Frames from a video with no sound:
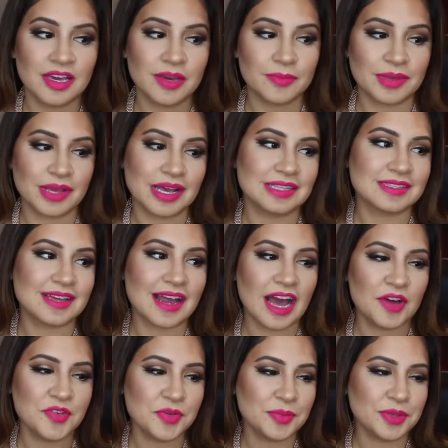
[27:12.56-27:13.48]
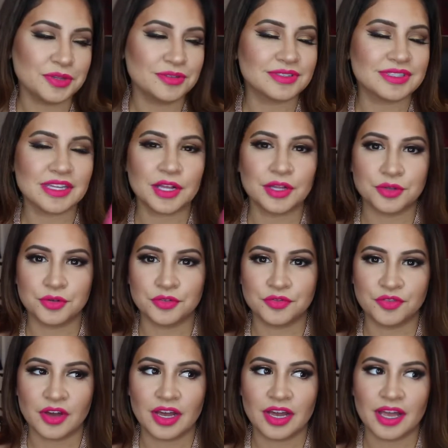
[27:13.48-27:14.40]
because I haven't been using a
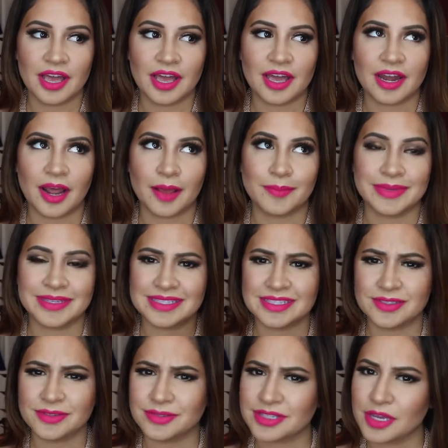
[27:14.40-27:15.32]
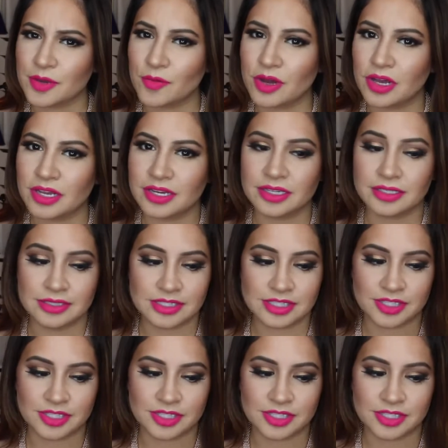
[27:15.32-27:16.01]
loofah and I miss using one.